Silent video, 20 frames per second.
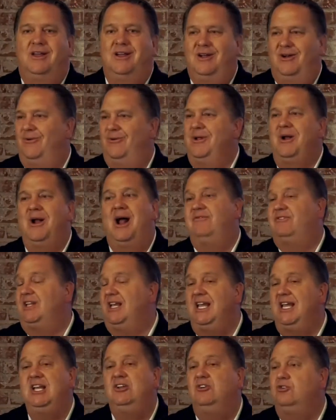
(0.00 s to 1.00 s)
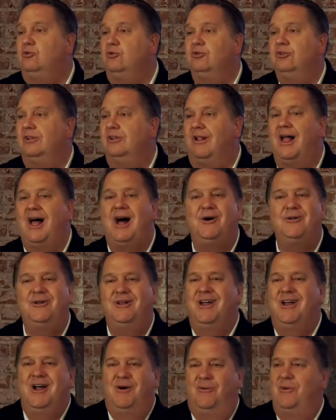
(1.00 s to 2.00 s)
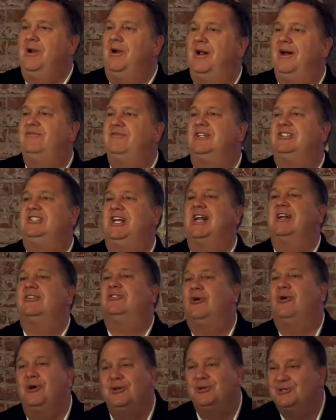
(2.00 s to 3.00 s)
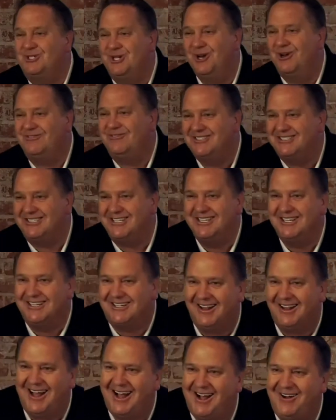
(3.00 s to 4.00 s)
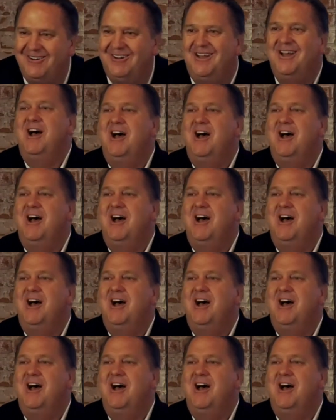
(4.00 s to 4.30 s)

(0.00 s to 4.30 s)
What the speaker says: We don't have to heat and cool the cloud. We don't have to janitorial service in the cloud.